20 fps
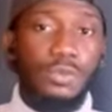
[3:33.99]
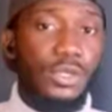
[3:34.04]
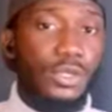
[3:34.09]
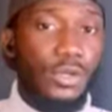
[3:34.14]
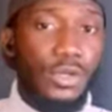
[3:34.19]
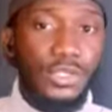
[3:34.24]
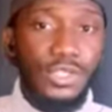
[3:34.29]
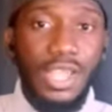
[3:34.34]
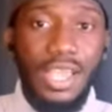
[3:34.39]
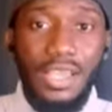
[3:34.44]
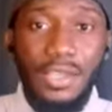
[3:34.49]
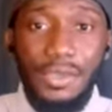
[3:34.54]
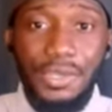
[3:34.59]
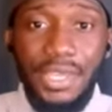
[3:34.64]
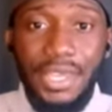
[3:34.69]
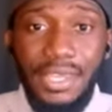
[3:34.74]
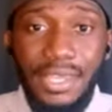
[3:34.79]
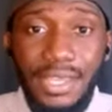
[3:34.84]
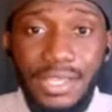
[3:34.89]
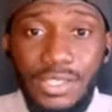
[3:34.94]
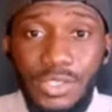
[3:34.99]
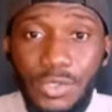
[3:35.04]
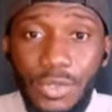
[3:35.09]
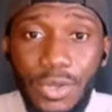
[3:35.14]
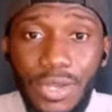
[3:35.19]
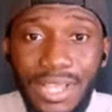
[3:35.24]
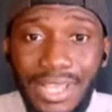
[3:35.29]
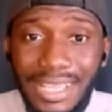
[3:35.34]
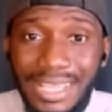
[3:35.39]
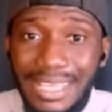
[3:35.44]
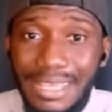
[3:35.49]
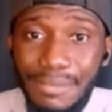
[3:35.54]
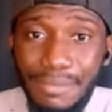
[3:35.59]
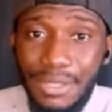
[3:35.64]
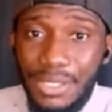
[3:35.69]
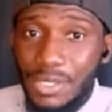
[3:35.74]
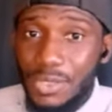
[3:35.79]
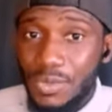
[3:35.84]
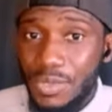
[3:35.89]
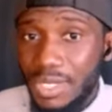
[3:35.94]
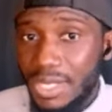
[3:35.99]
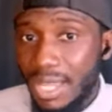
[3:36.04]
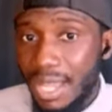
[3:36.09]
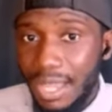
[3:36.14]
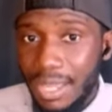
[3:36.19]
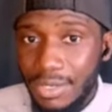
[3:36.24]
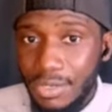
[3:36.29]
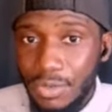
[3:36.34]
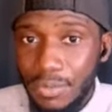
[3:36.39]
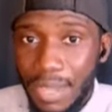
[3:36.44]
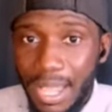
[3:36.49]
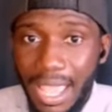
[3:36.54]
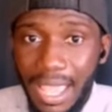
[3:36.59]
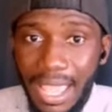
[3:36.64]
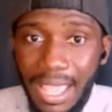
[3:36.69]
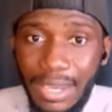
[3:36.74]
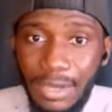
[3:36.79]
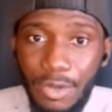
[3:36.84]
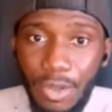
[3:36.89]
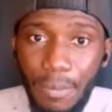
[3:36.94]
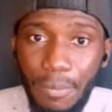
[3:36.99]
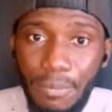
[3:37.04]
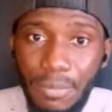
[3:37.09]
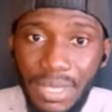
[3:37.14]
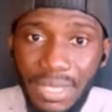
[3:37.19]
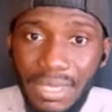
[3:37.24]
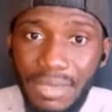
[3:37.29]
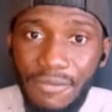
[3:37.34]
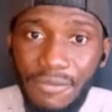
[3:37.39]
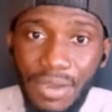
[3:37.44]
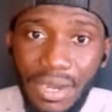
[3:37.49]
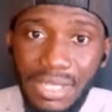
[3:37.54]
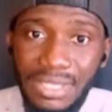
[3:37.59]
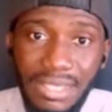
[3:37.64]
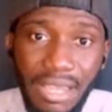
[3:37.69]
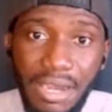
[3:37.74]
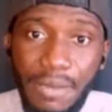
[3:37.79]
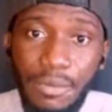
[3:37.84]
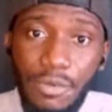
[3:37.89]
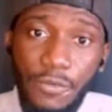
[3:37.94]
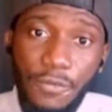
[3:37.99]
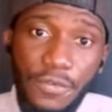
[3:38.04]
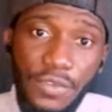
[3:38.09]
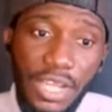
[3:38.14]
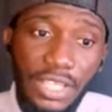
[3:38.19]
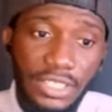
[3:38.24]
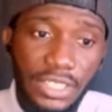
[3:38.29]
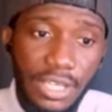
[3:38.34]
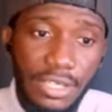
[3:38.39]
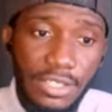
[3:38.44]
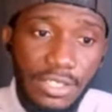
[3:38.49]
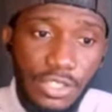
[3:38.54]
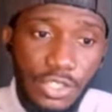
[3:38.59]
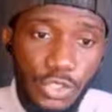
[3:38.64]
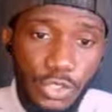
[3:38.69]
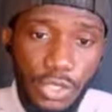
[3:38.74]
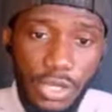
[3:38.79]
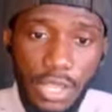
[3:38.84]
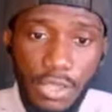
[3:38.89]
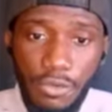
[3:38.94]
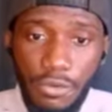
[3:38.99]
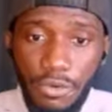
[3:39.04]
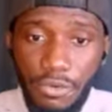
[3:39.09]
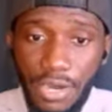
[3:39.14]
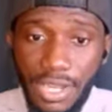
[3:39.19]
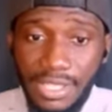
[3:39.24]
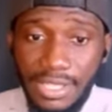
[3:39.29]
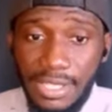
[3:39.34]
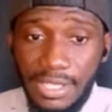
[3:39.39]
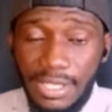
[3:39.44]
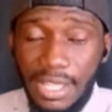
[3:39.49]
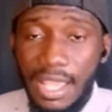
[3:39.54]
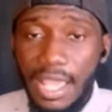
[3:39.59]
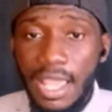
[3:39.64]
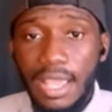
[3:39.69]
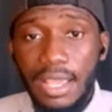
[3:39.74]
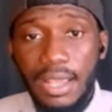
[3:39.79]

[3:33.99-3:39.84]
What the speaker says: because you can get stuck in between and you might end up making very terrible financial decisions and you regret it.